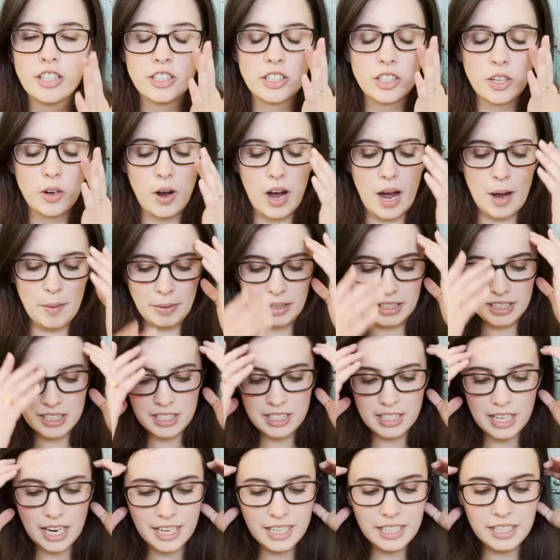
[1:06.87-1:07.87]
So I'm
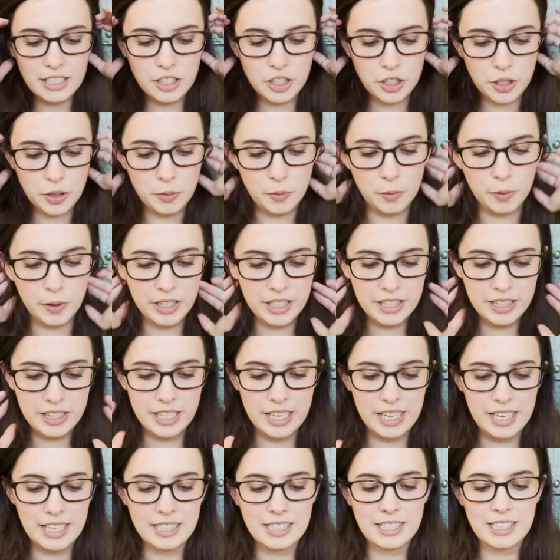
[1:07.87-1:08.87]
excited to read
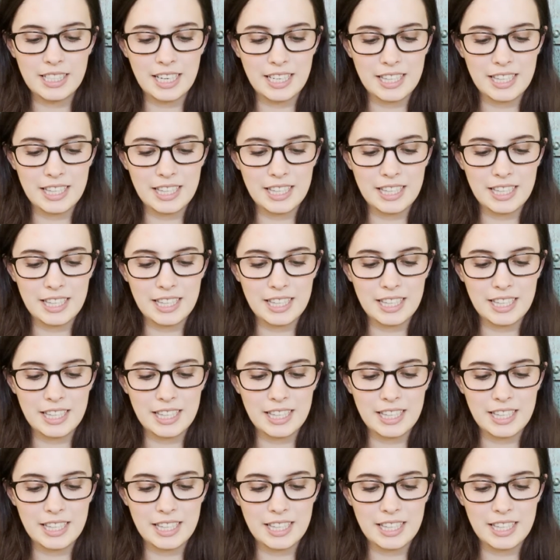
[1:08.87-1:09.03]
this.